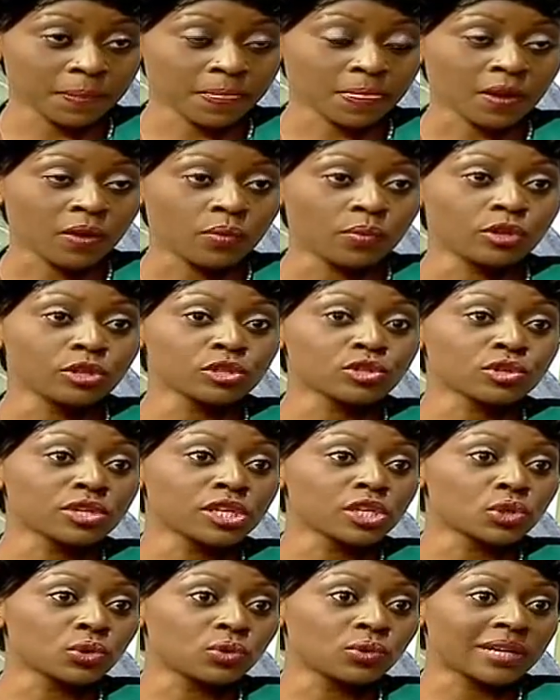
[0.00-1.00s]
We also need to
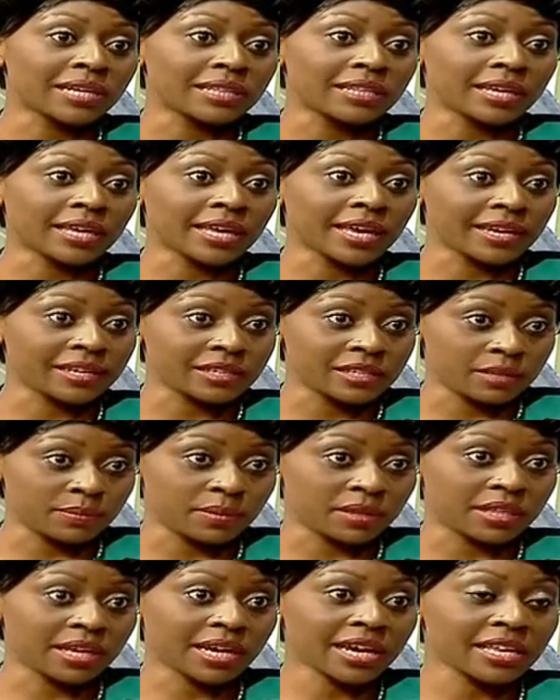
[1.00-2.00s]
look at the KITP,
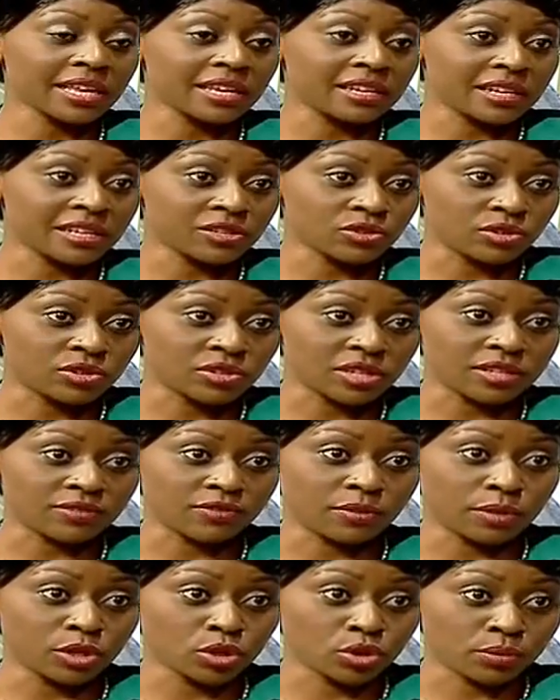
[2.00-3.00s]
the Kenya Industrial
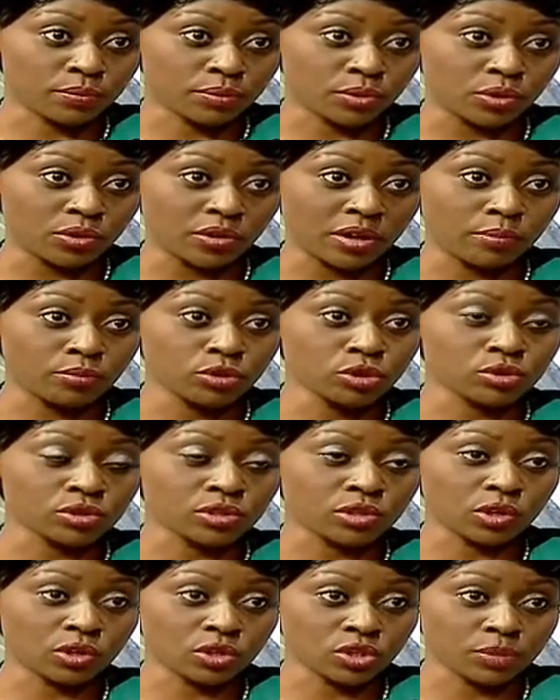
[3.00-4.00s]
Transformation Program, which was
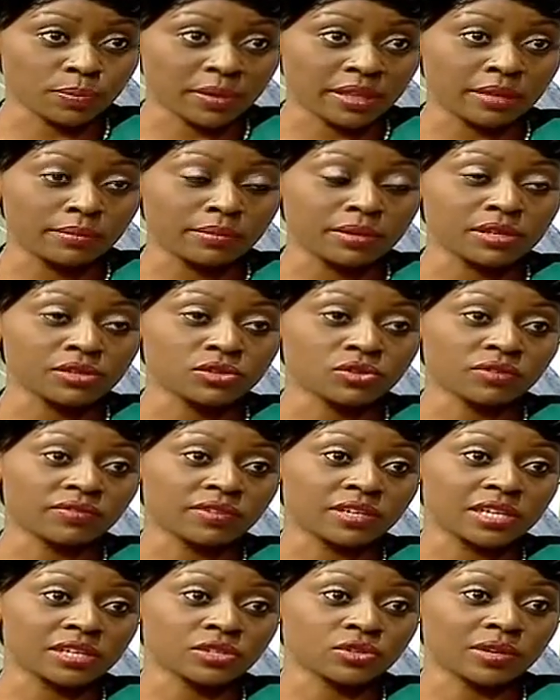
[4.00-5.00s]
launched by the Ministry of
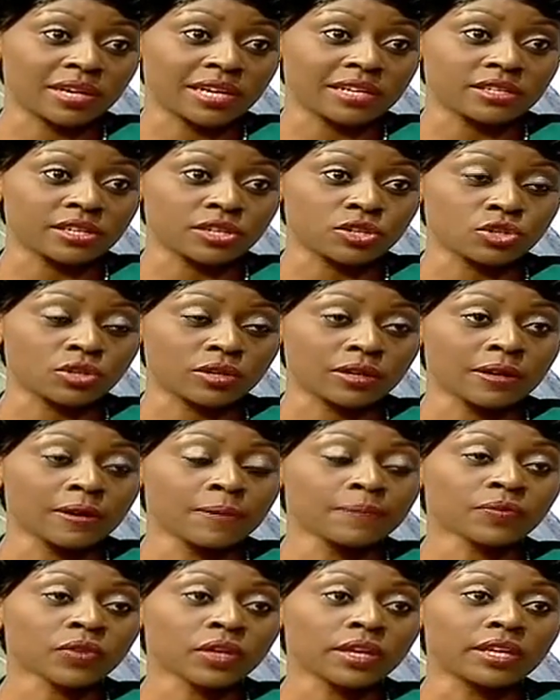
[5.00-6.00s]
Industrialization.
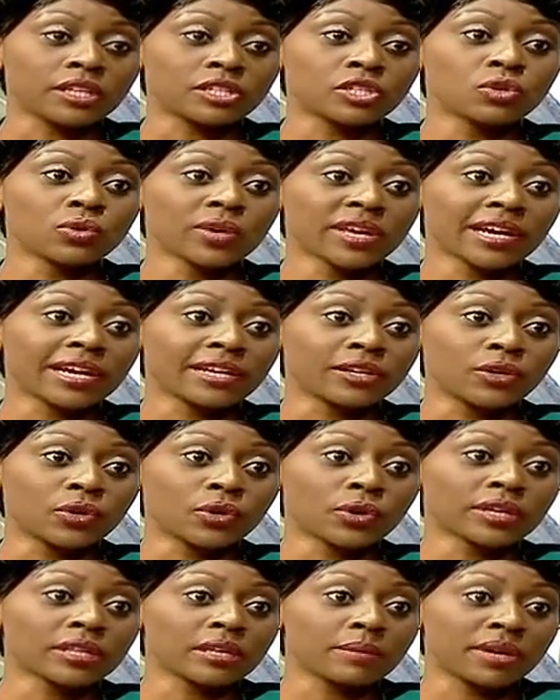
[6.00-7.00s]
It's looking at growing
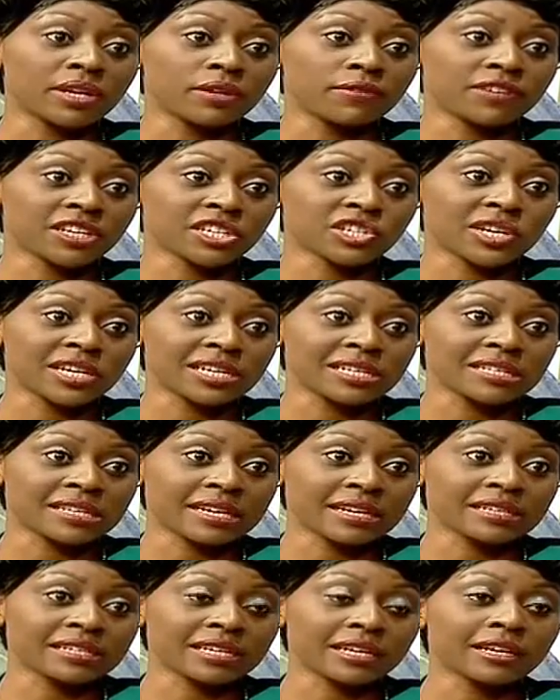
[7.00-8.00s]
the manufacturing
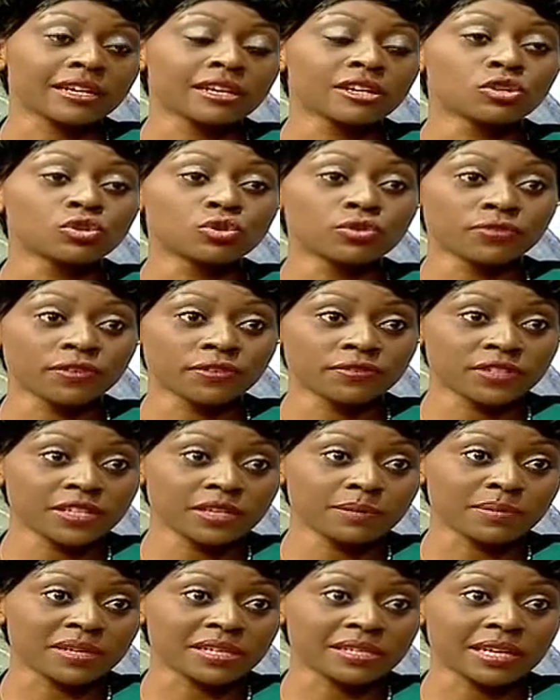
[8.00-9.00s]
sector to
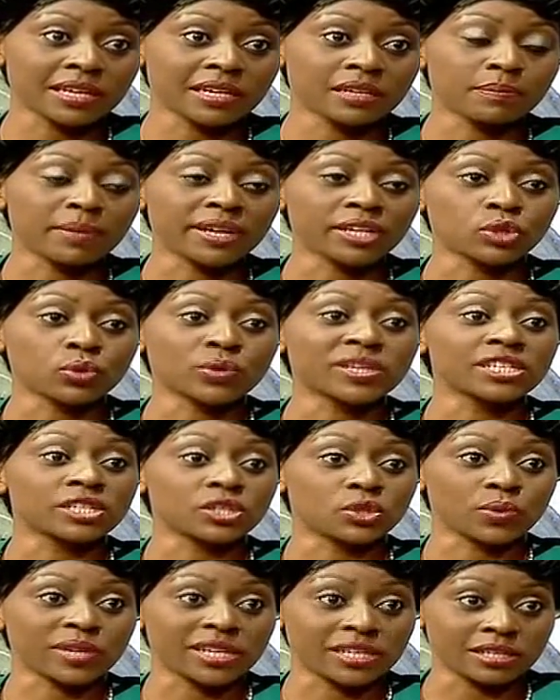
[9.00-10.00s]
15% by
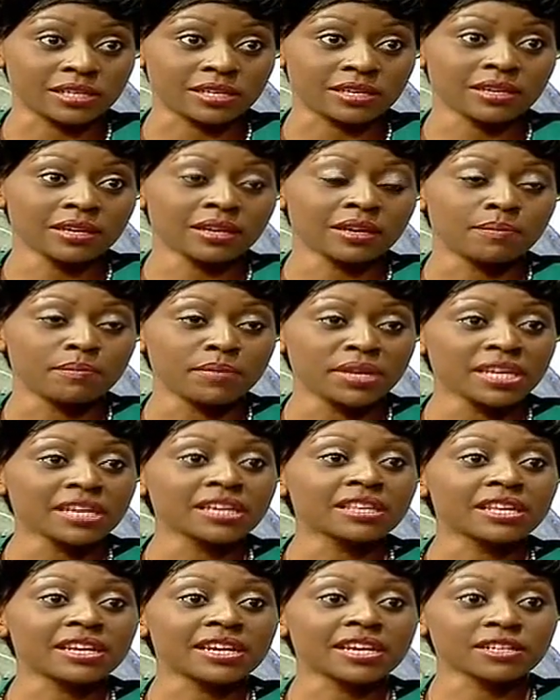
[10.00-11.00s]
2020, meaning in the
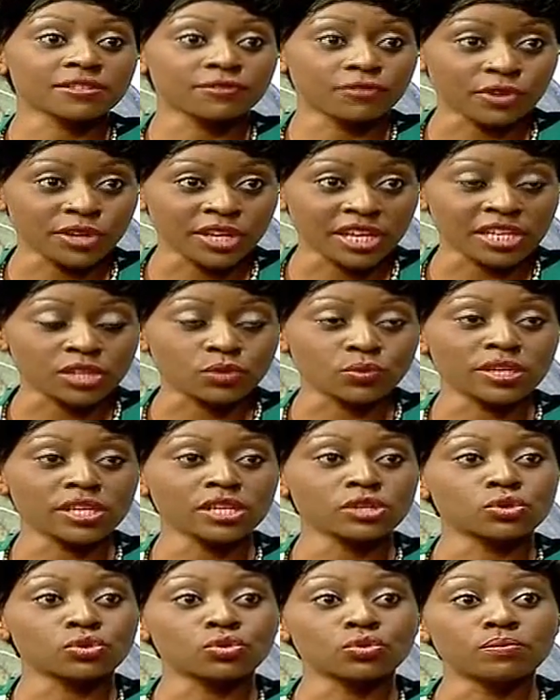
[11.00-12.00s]
next 4 years we need to
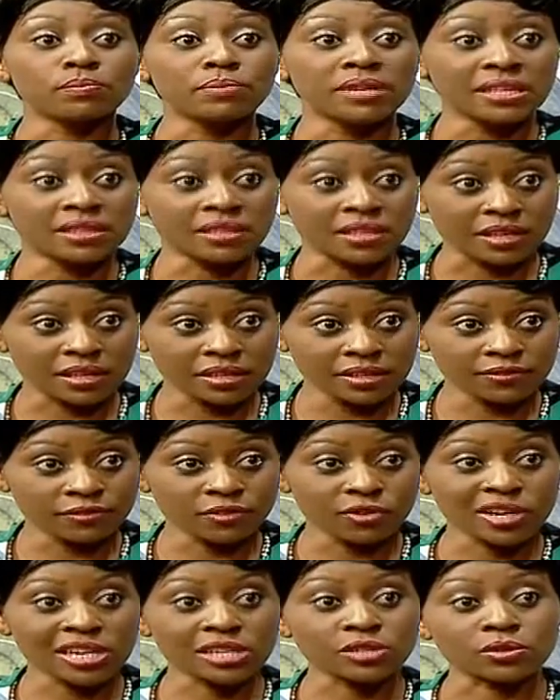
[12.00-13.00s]
do big things,
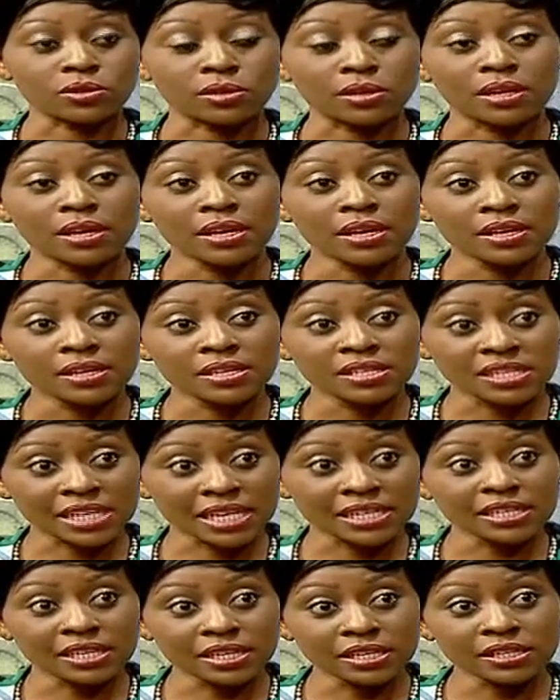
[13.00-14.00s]
focus on
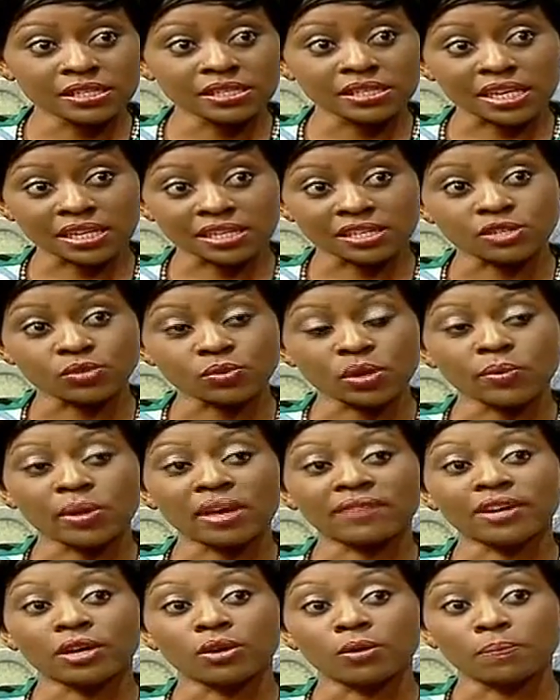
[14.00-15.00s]
certain sectors where we have a
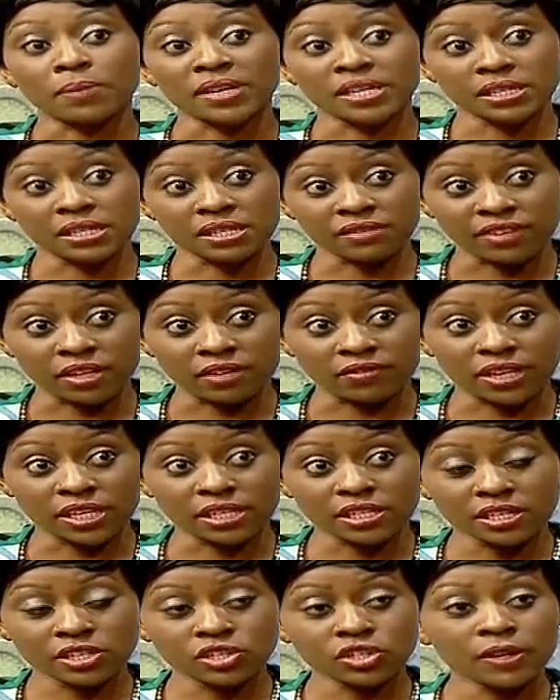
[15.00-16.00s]
competitive
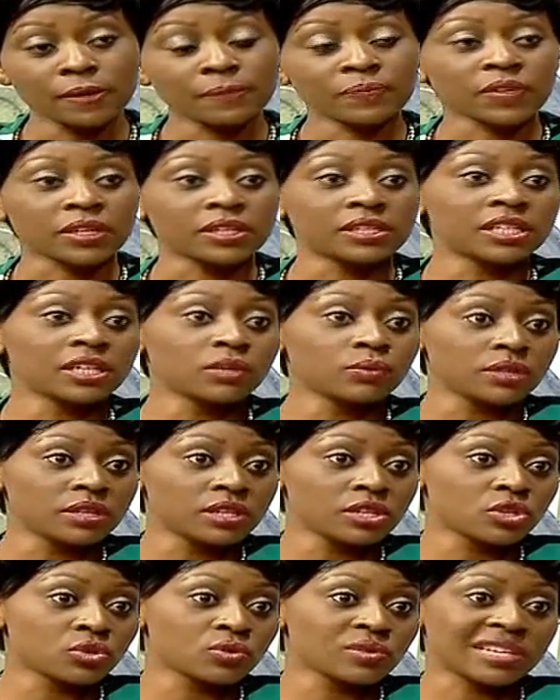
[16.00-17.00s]
advantage, deal with
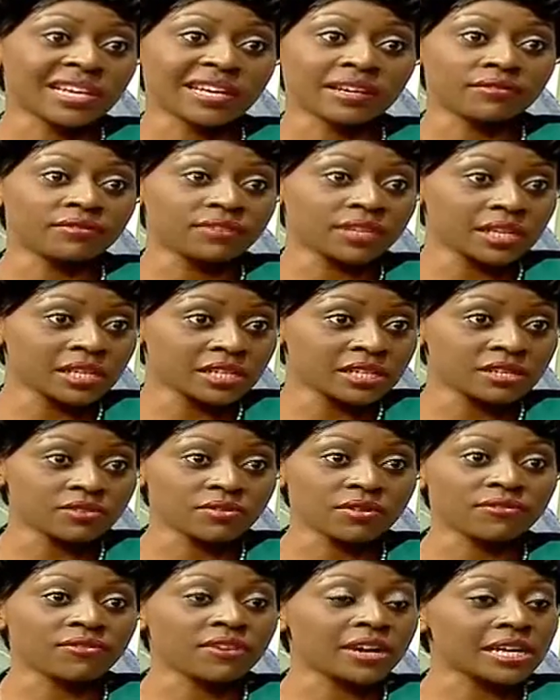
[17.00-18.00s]
issues like VAT
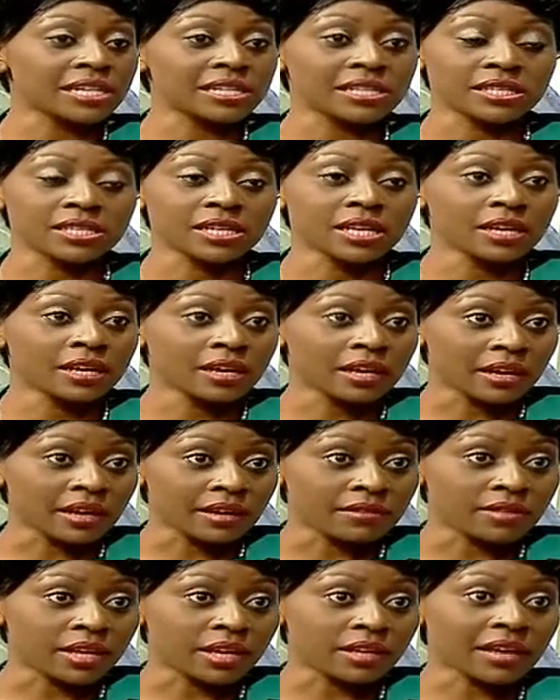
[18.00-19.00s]
refunds,
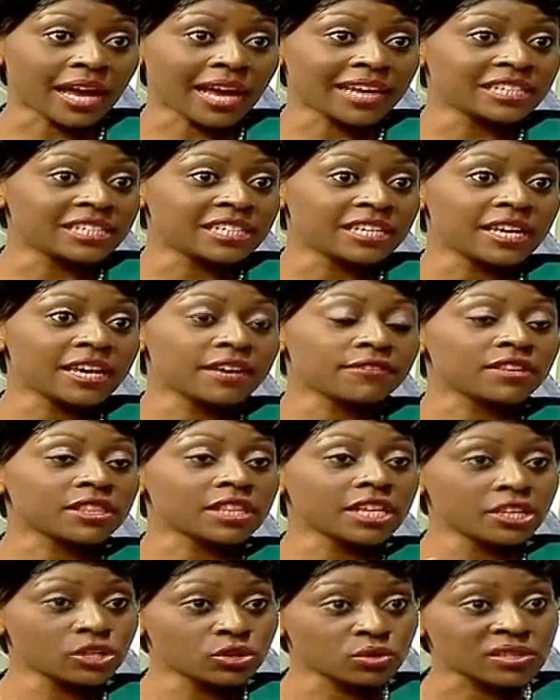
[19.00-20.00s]
the IDF, and the
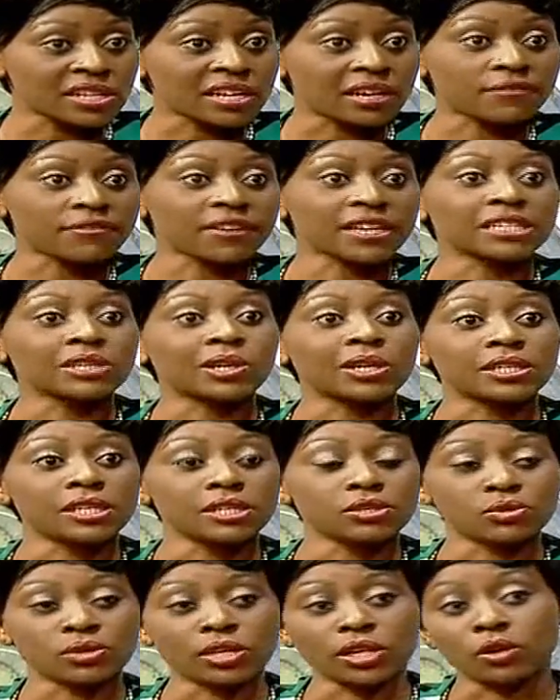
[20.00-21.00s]
issues that affect our
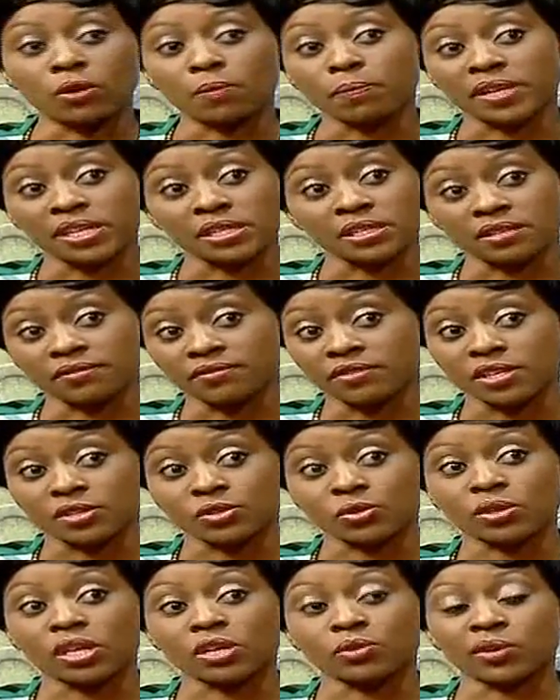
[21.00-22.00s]
day-to-day competitiveness so
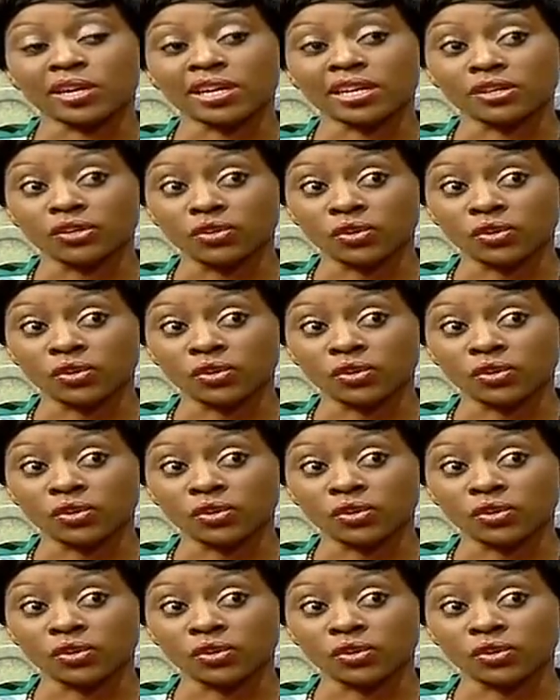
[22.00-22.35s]
that we can grow